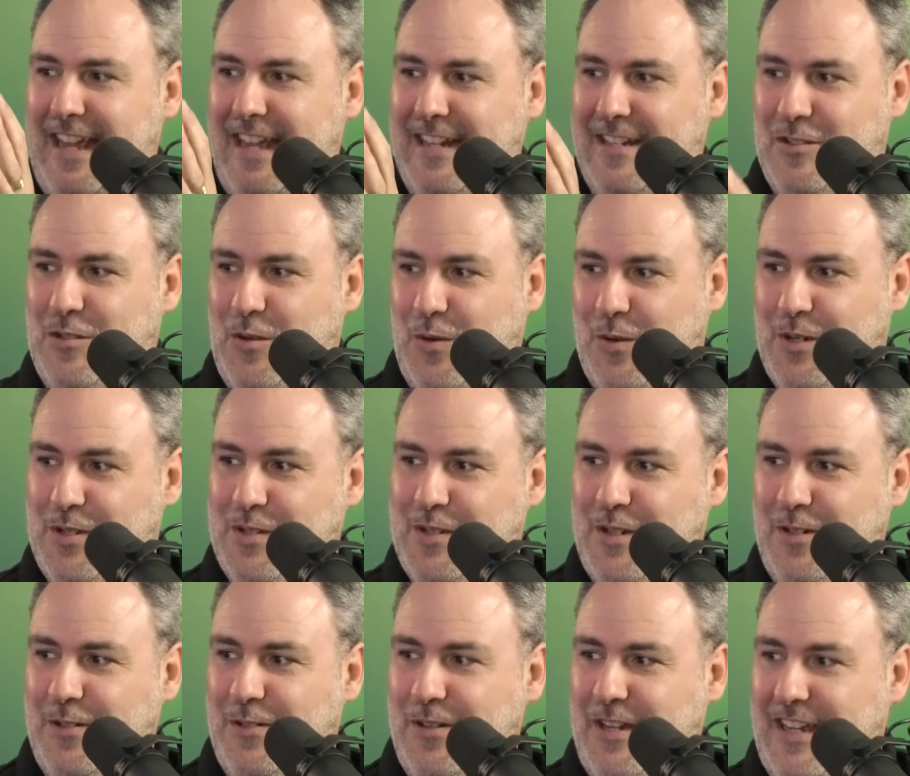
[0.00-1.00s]
and a
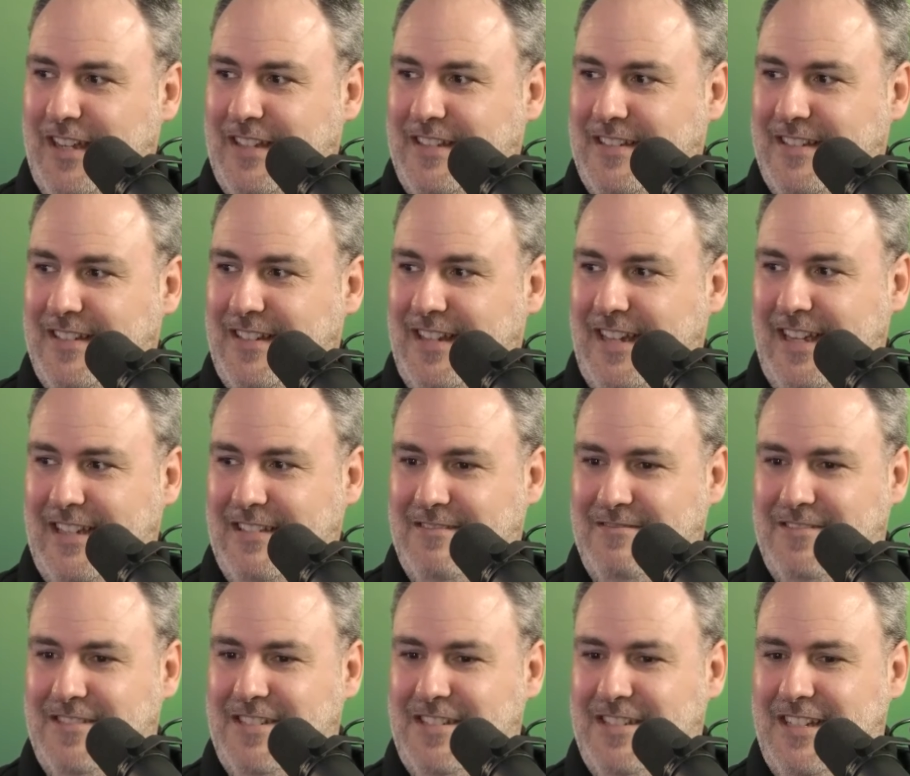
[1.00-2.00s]
torso
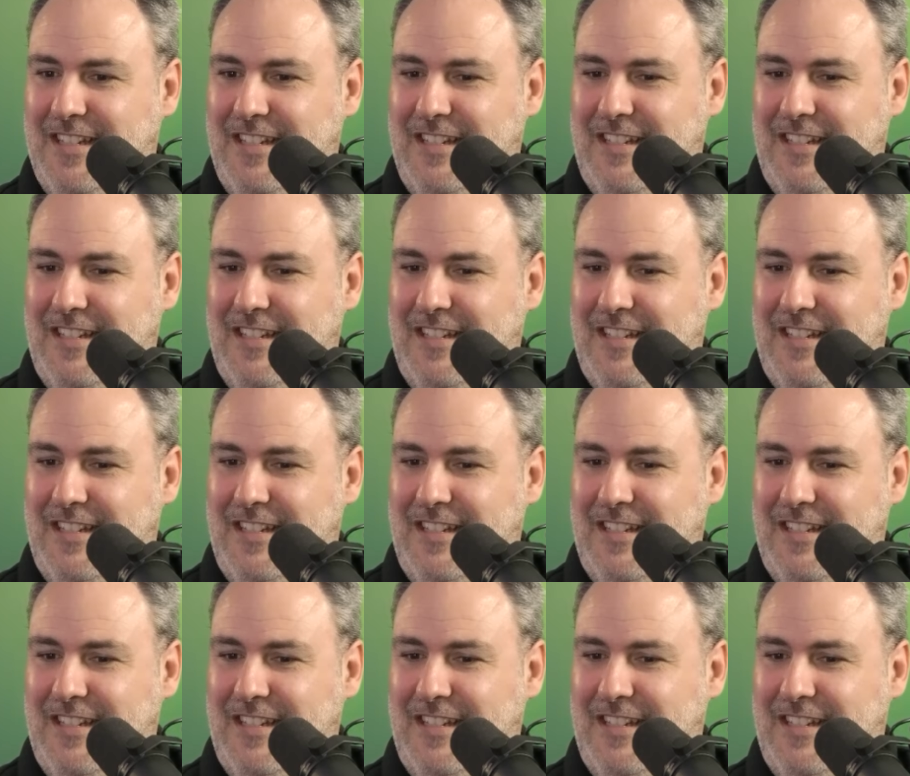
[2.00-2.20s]
and